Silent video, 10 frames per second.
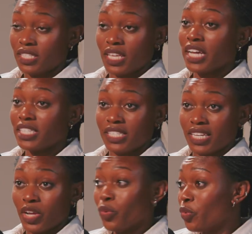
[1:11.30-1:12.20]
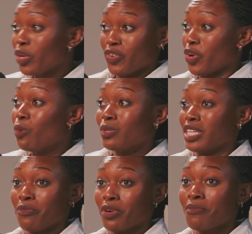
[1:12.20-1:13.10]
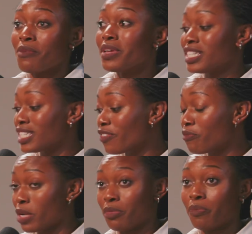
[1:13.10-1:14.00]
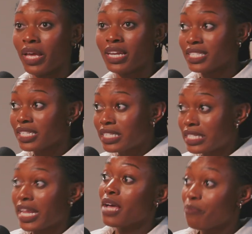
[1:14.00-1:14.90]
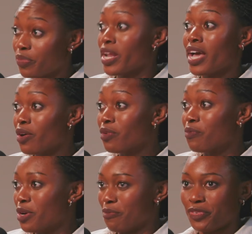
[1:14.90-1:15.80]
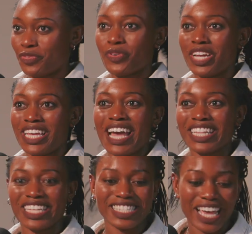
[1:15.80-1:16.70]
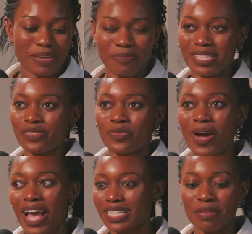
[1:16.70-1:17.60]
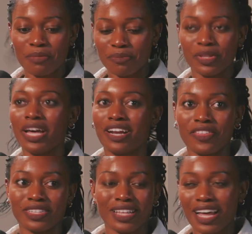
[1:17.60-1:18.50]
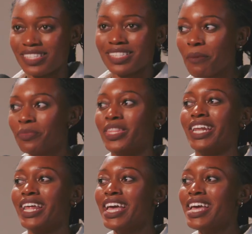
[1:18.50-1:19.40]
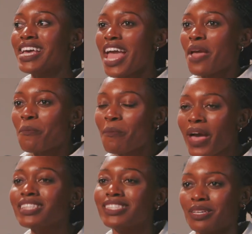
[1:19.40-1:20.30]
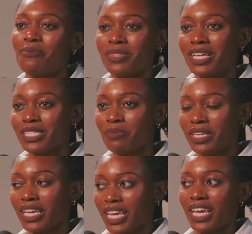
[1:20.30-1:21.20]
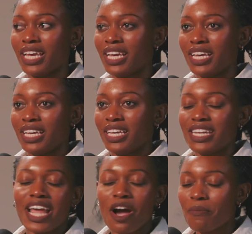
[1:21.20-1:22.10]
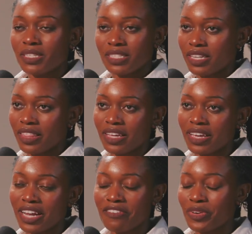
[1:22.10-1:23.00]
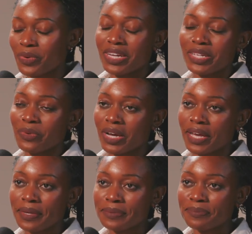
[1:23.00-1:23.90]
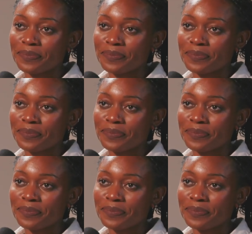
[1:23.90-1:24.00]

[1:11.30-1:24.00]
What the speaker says: he signs it. Who even knows anymore? Maybe he doesn't even pick up a pen. Is it a stamp now? Before he at least had a piece of wax, maybe blood on something. It meant something to be a king. And now it means nothing, and I have no idea why.